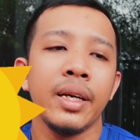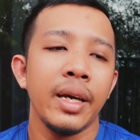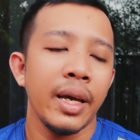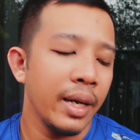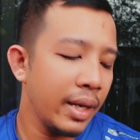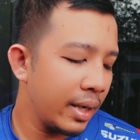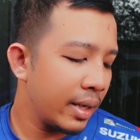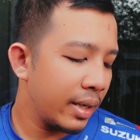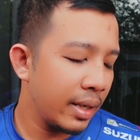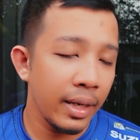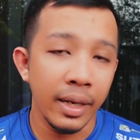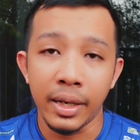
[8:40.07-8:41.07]
and then
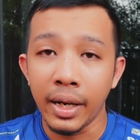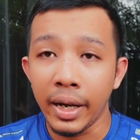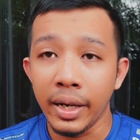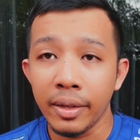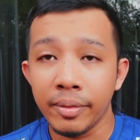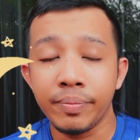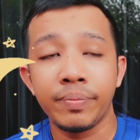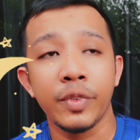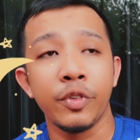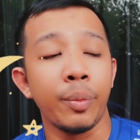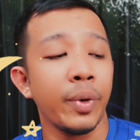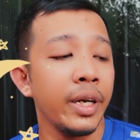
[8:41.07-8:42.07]
in the night,
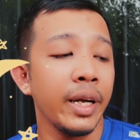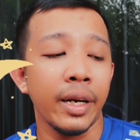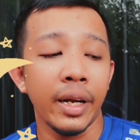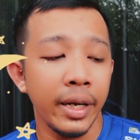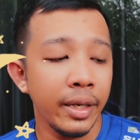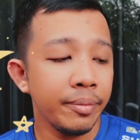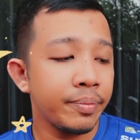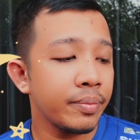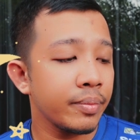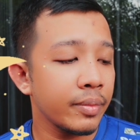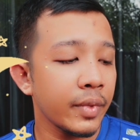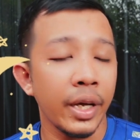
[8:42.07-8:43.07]
if I'm riding at night,
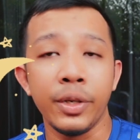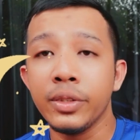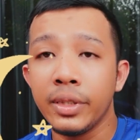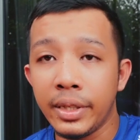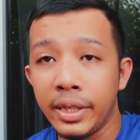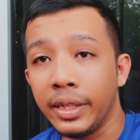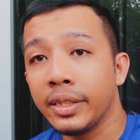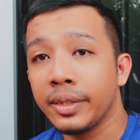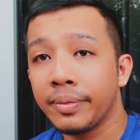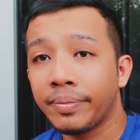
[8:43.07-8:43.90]
I use this.